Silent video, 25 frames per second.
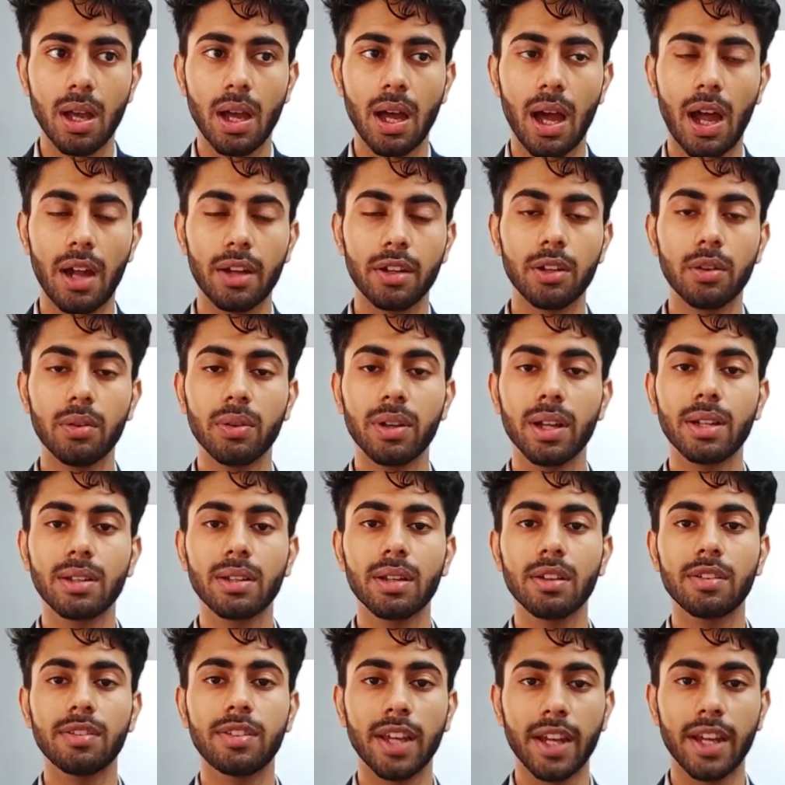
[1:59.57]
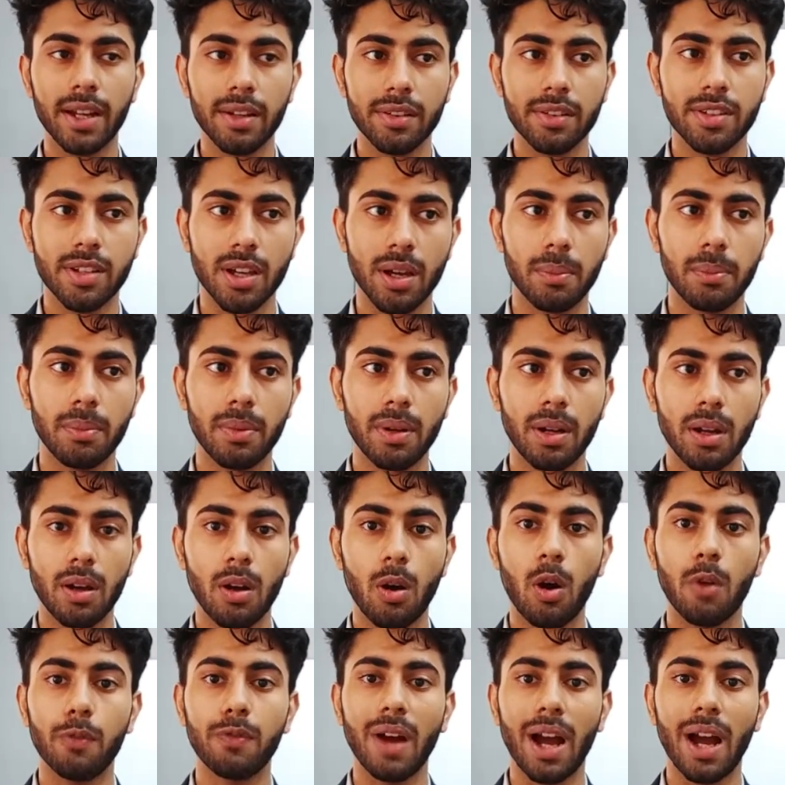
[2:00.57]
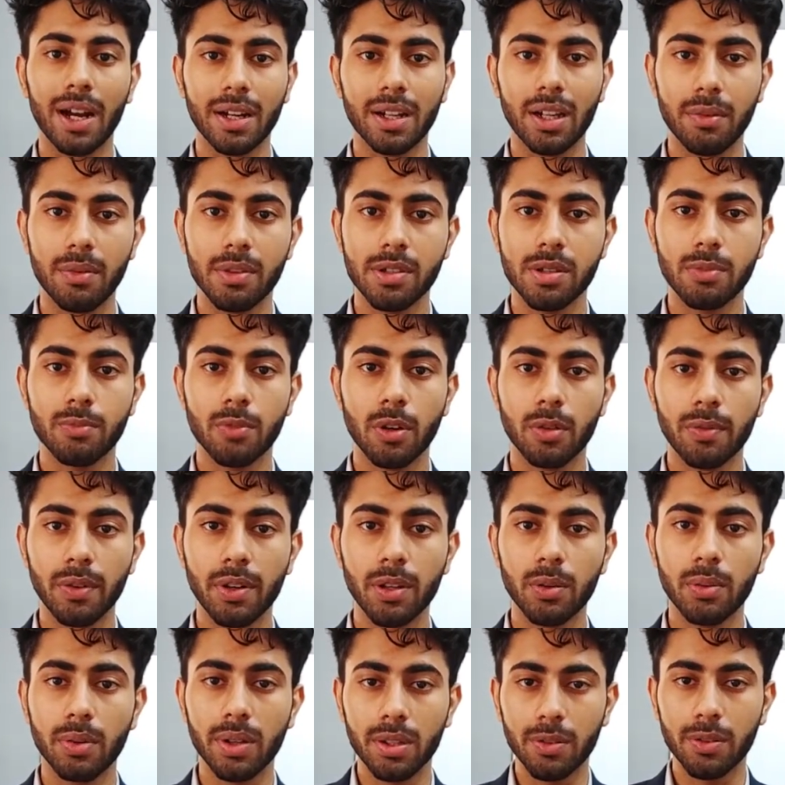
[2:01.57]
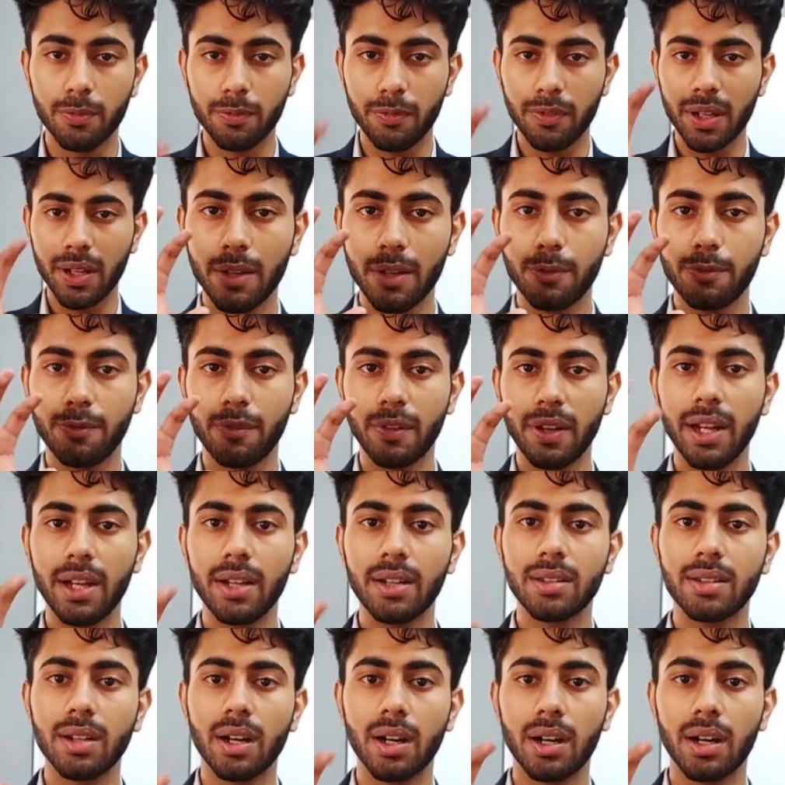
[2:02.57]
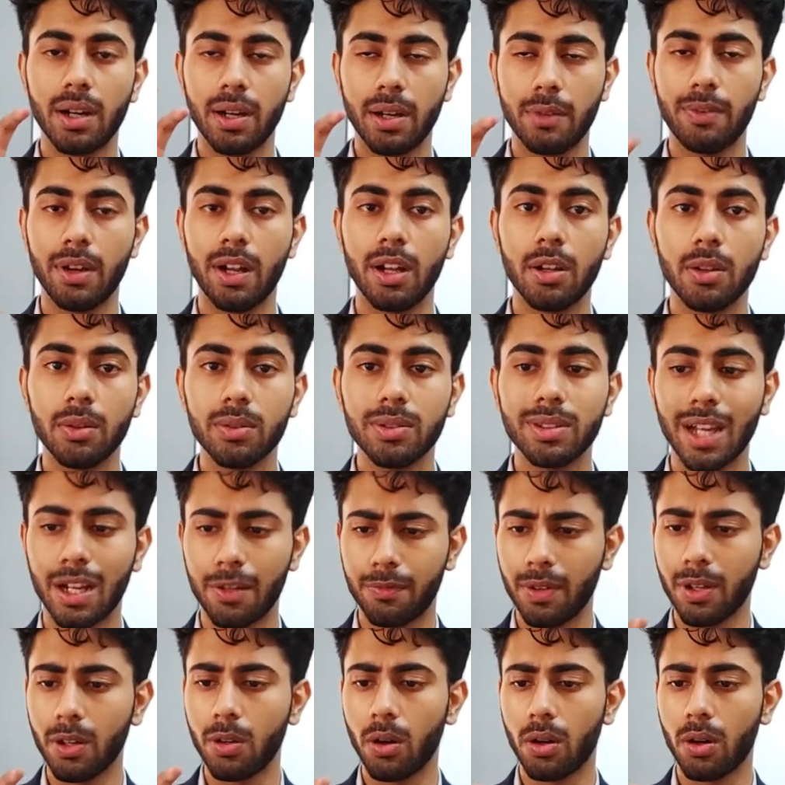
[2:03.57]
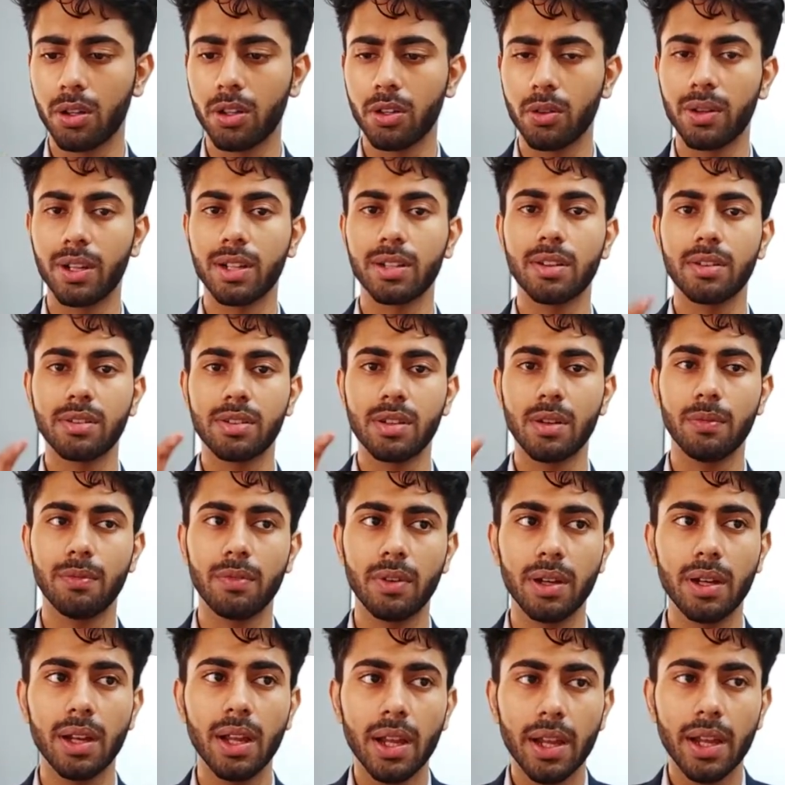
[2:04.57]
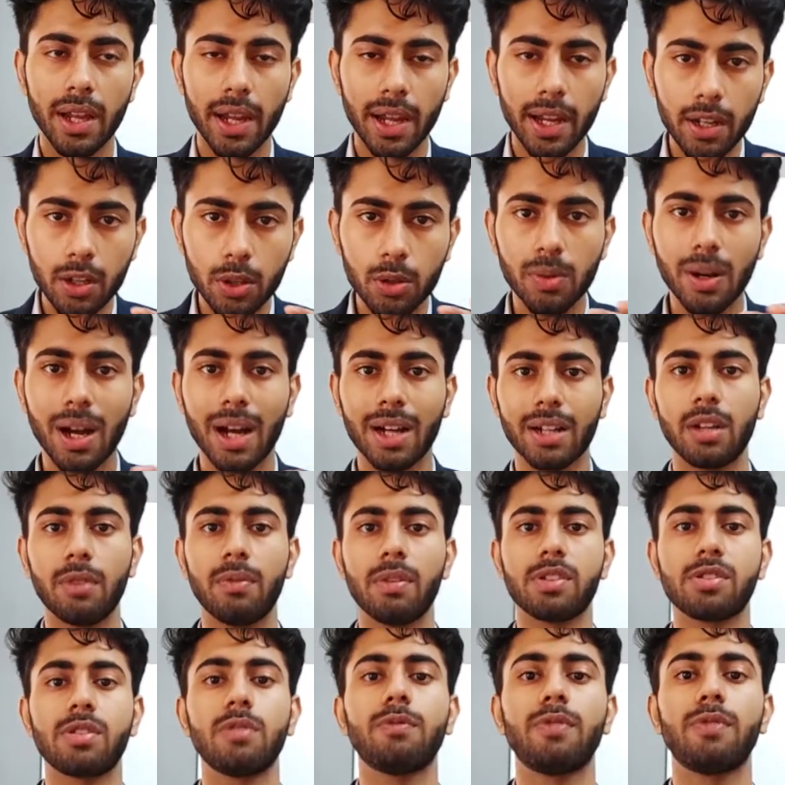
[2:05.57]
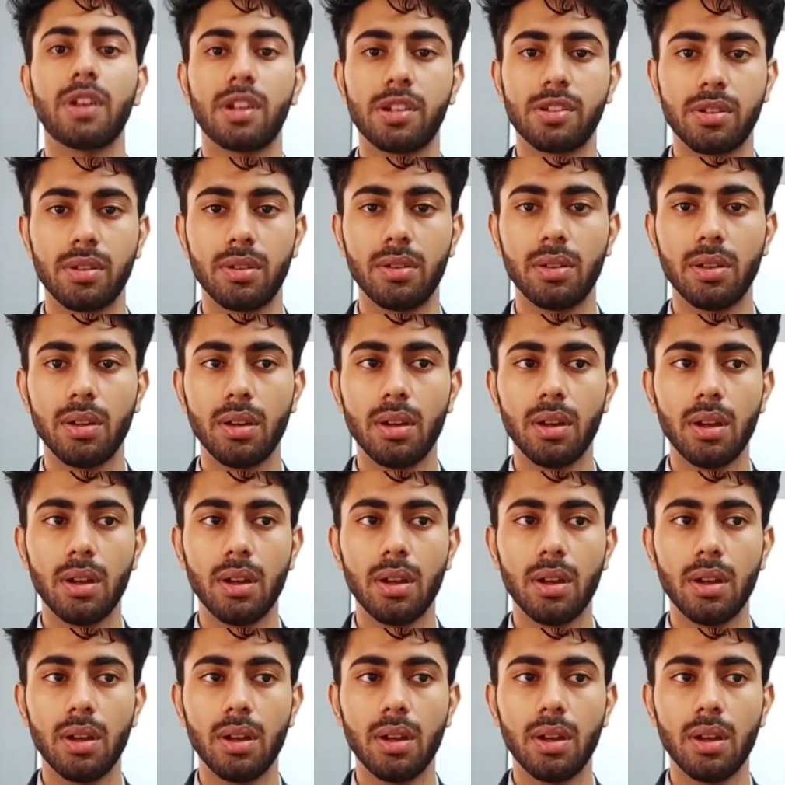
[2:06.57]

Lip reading: And during the second step of activation, what we do is feed the value that we got during the step 1 into activation function.